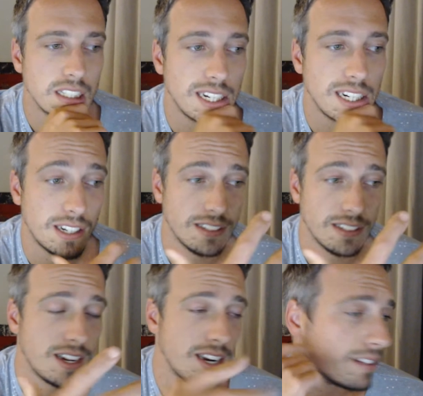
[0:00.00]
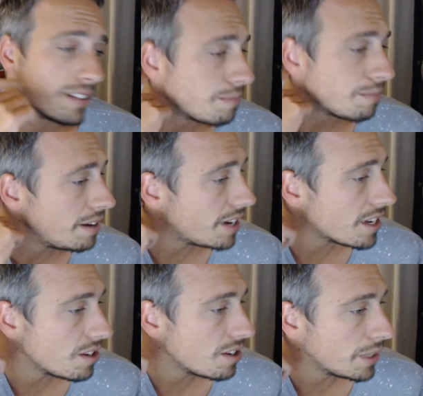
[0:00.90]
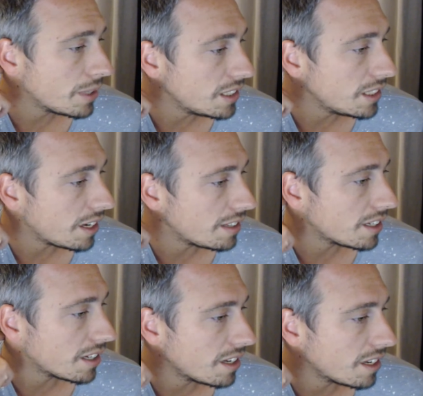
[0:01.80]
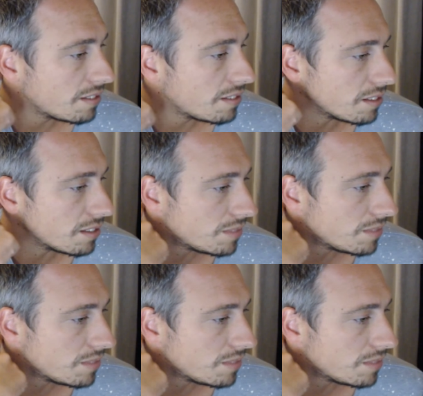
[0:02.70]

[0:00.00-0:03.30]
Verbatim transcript: I don't. I like Brian Rez too, but I think you know.